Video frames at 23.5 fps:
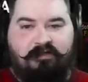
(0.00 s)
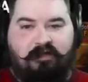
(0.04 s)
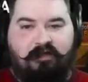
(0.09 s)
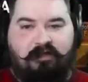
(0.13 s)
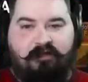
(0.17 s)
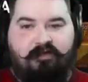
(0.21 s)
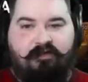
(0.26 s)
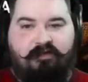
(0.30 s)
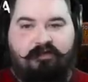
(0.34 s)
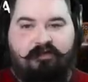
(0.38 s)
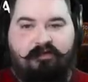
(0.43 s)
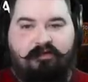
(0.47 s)

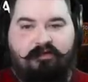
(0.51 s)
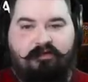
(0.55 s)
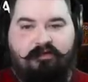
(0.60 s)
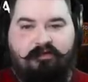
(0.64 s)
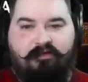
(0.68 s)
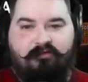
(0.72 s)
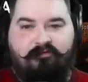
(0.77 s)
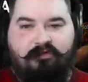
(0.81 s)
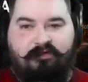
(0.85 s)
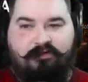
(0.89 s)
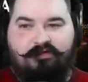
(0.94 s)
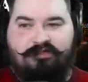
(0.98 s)
like
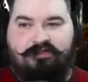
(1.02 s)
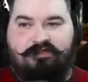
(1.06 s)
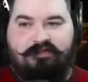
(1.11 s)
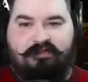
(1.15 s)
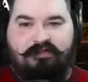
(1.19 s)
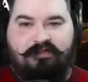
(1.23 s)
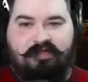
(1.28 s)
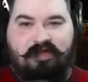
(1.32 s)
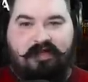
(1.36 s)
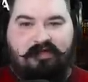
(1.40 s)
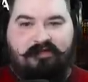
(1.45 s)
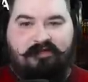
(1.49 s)
finishes
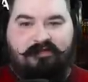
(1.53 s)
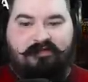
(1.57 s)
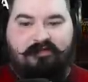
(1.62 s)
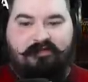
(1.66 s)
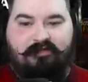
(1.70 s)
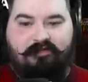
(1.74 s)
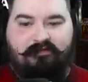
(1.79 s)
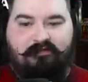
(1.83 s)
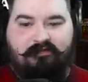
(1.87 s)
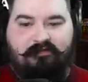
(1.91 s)
its cast.